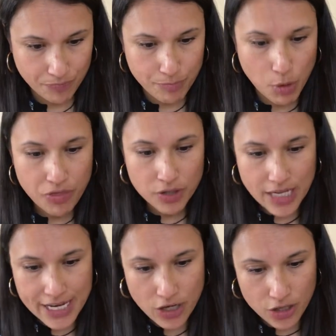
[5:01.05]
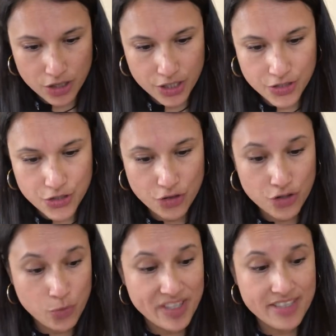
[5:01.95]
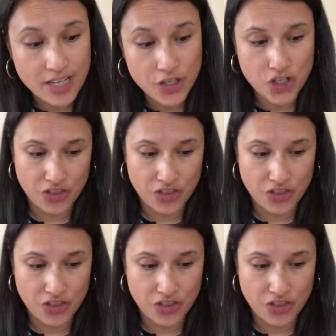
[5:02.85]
Both alike are concerned with such